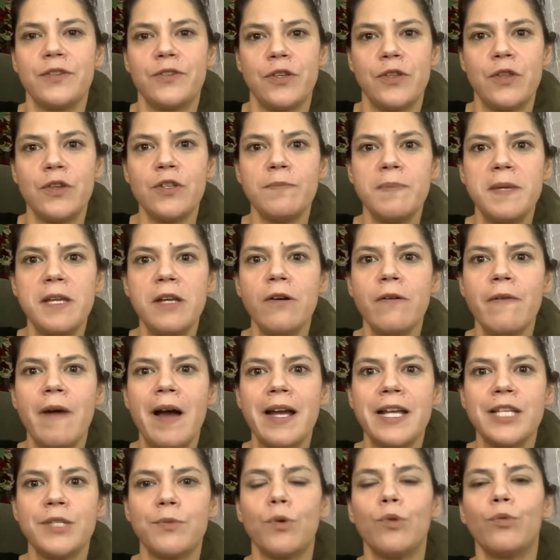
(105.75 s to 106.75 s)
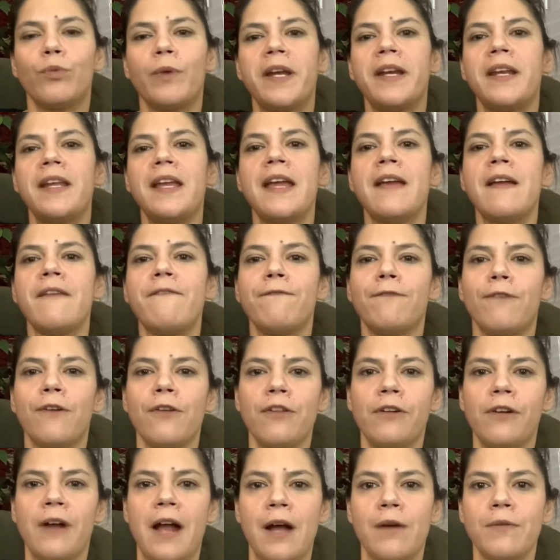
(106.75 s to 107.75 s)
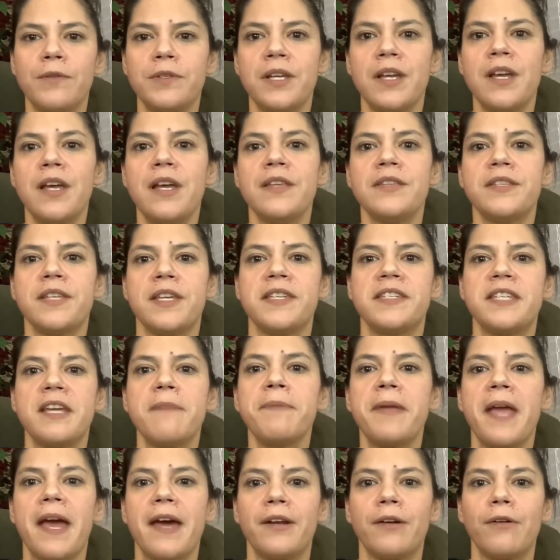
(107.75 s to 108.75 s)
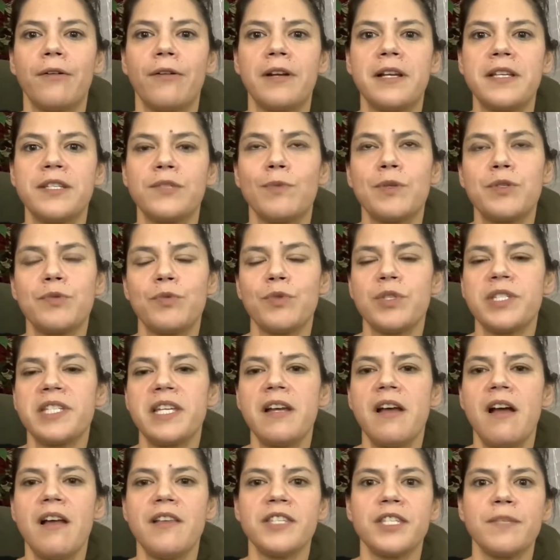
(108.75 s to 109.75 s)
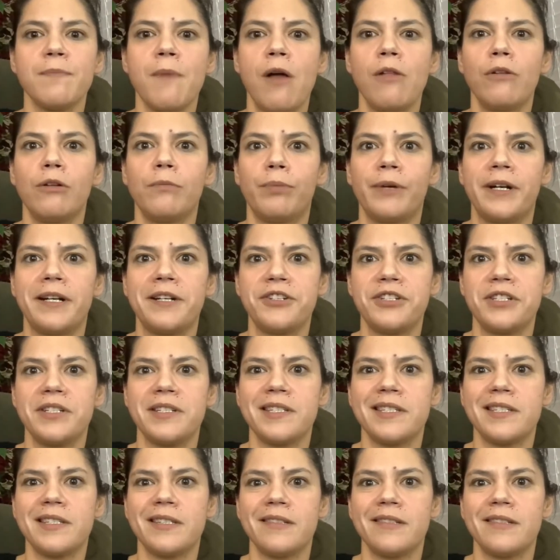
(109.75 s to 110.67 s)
So those BOIs will radiate further out to subcategories, which will sit on smaller branches.